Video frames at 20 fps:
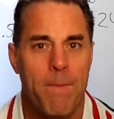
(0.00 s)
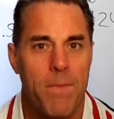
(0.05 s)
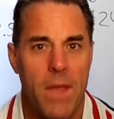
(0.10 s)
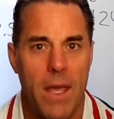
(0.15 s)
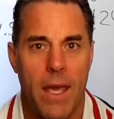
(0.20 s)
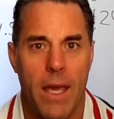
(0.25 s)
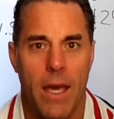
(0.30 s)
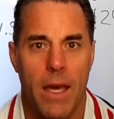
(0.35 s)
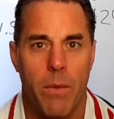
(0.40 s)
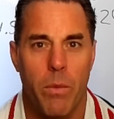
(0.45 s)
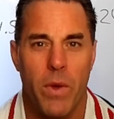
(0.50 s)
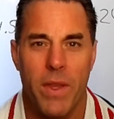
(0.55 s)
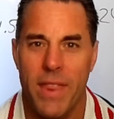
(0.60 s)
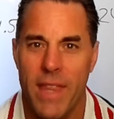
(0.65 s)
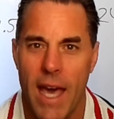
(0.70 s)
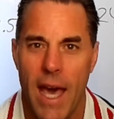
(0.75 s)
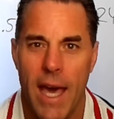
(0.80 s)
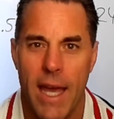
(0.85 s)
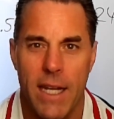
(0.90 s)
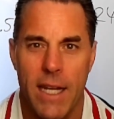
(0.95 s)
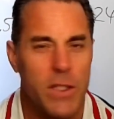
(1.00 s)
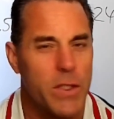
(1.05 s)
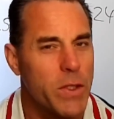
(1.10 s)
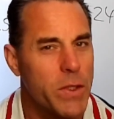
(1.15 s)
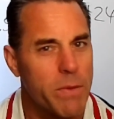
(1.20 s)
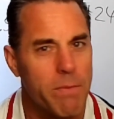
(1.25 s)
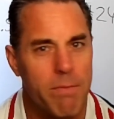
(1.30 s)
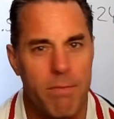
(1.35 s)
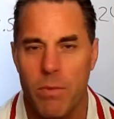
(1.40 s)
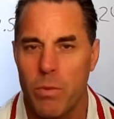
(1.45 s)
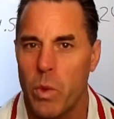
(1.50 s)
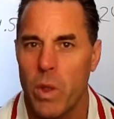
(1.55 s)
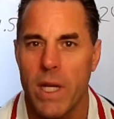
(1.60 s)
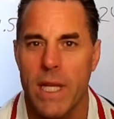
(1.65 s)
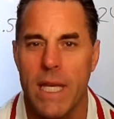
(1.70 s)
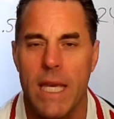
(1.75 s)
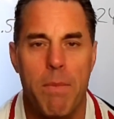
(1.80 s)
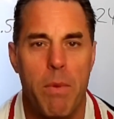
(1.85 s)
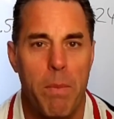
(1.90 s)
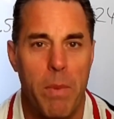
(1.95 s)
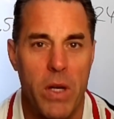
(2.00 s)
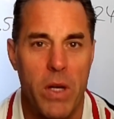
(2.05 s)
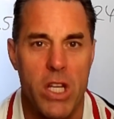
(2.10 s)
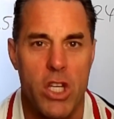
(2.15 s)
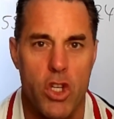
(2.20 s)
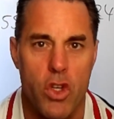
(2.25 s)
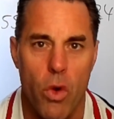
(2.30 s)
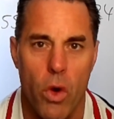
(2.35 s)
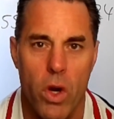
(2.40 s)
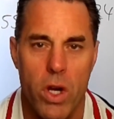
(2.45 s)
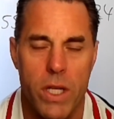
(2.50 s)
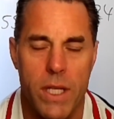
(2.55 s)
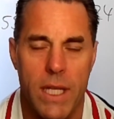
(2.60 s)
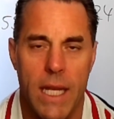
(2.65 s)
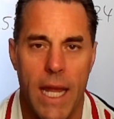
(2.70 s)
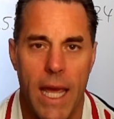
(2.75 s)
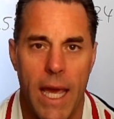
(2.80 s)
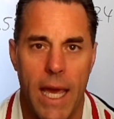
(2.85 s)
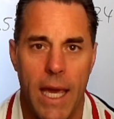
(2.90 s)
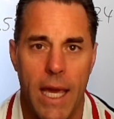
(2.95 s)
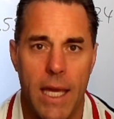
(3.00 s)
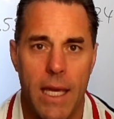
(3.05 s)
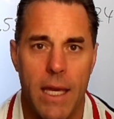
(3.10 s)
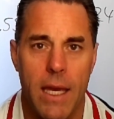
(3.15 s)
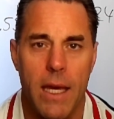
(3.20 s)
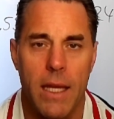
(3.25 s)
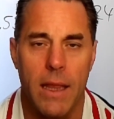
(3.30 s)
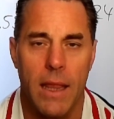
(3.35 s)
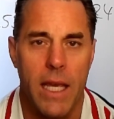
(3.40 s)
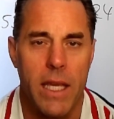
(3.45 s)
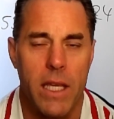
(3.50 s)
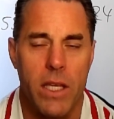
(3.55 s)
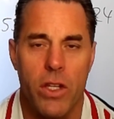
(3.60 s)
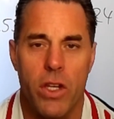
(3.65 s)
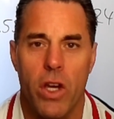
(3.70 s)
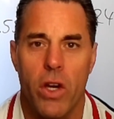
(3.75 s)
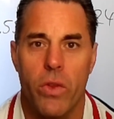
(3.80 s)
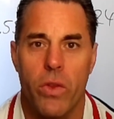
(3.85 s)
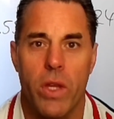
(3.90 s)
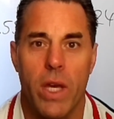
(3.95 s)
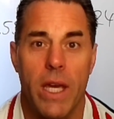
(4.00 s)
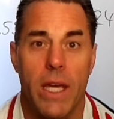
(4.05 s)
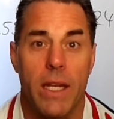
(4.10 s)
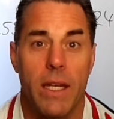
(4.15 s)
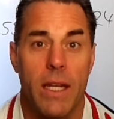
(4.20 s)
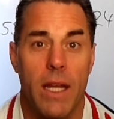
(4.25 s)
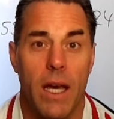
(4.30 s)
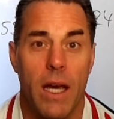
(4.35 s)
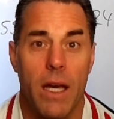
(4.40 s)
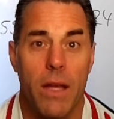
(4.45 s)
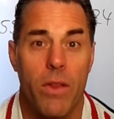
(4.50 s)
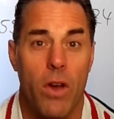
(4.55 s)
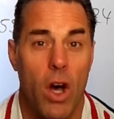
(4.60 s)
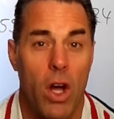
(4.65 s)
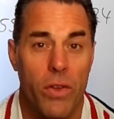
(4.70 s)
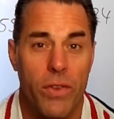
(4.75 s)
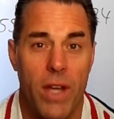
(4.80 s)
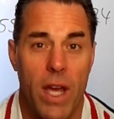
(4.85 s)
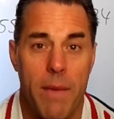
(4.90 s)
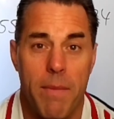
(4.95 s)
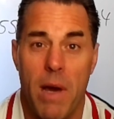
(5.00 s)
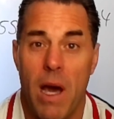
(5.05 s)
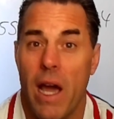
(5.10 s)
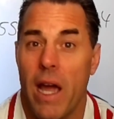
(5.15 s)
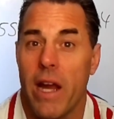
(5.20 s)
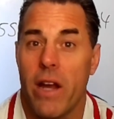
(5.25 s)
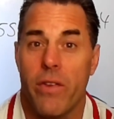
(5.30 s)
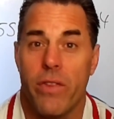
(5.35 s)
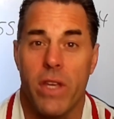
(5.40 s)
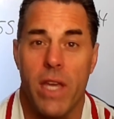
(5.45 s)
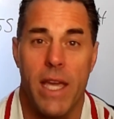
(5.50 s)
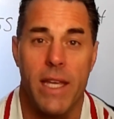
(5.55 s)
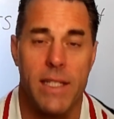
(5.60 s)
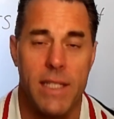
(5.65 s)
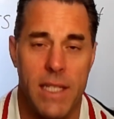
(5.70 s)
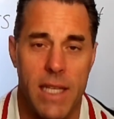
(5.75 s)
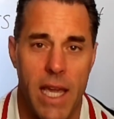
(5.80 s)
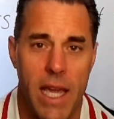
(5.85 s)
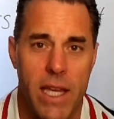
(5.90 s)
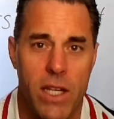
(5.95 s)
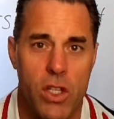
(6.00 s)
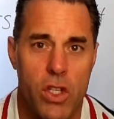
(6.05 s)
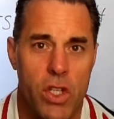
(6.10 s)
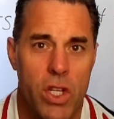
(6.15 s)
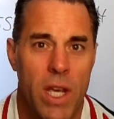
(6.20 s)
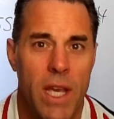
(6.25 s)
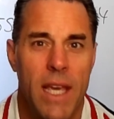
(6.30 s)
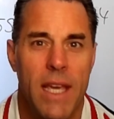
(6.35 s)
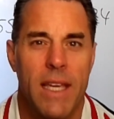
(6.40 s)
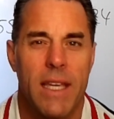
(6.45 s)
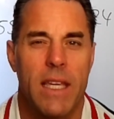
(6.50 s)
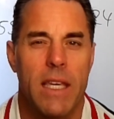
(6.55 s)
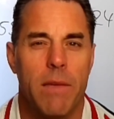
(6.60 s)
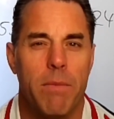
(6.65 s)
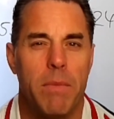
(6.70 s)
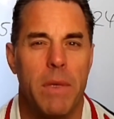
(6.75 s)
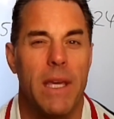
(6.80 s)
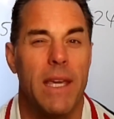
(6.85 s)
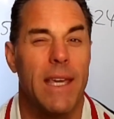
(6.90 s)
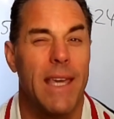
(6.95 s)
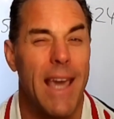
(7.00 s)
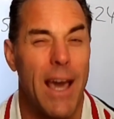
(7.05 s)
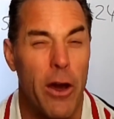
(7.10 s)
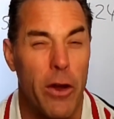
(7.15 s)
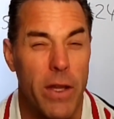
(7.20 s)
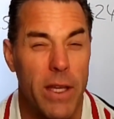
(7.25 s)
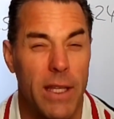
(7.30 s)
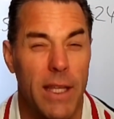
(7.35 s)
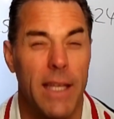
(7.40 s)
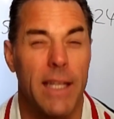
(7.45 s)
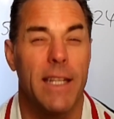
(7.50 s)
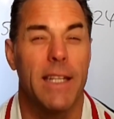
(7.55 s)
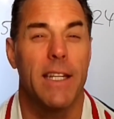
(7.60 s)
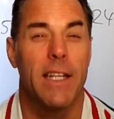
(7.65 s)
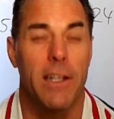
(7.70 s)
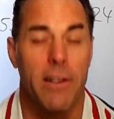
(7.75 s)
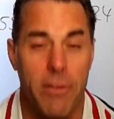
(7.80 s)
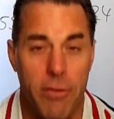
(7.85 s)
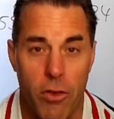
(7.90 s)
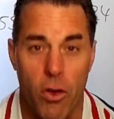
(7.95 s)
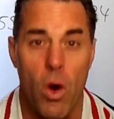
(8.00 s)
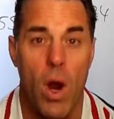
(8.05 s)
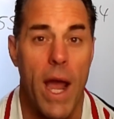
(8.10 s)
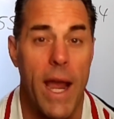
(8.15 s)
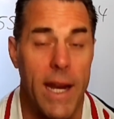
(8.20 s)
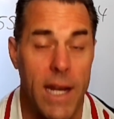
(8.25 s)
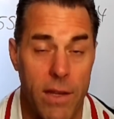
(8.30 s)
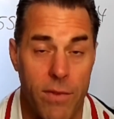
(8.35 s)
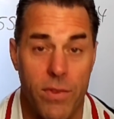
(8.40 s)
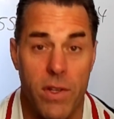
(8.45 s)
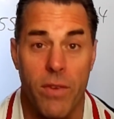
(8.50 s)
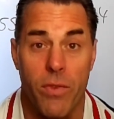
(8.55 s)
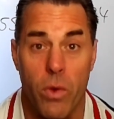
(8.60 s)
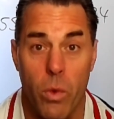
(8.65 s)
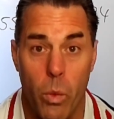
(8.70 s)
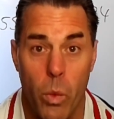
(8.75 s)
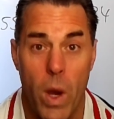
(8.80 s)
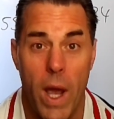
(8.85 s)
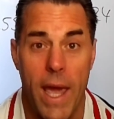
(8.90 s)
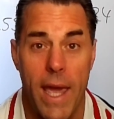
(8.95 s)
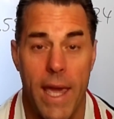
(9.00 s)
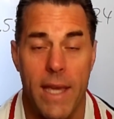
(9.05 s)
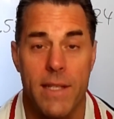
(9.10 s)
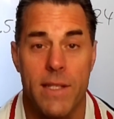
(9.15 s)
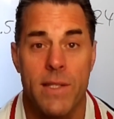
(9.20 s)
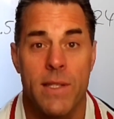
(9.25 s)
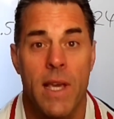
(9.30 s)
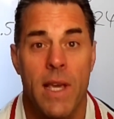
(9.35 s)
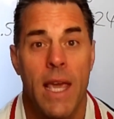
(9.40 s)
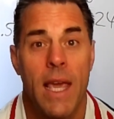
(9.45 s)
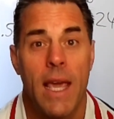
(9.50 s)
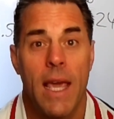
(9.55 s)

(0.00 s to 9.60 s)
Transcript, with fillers: And with that, I just want to keep it pretty short today, let you know that uh, the all time high or the ATH can be calculated in a variety of different ways.